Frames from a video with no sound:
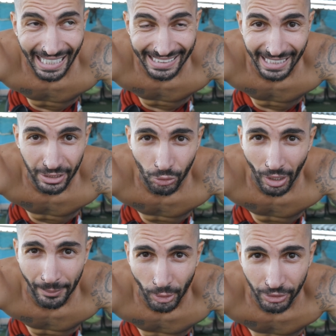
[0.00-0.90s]
And it takes you
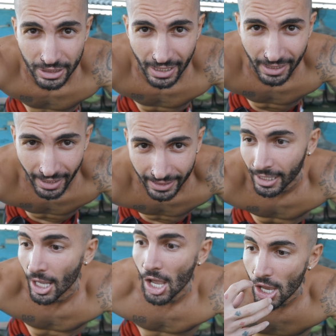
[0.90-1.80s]
time to understand, like,
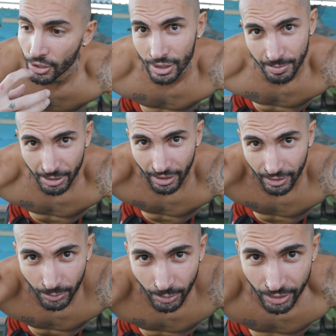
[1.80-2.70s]
you're just breathing
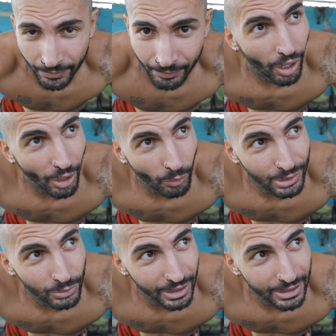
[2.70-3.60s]
on the water. And
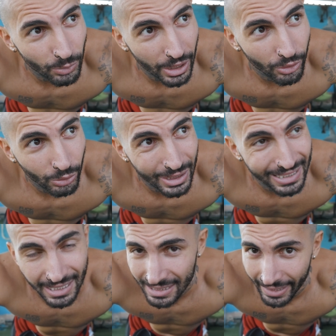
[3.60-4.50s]
what's cool is what I
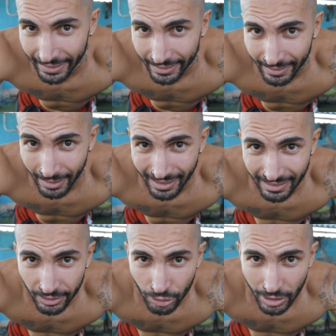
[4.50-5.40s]
noticed is, like,
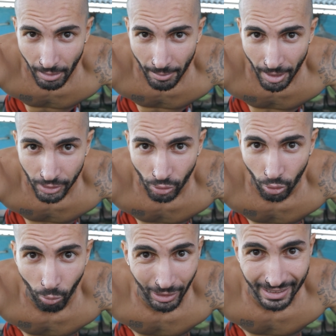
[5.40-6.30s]
literally my mind,
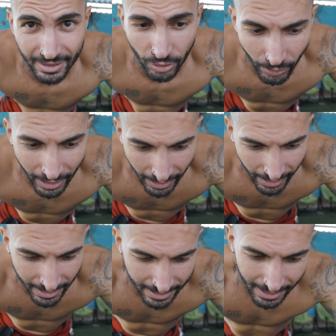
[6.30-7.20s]
all what it's doing
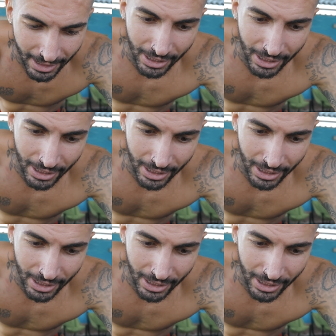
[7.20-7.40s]
is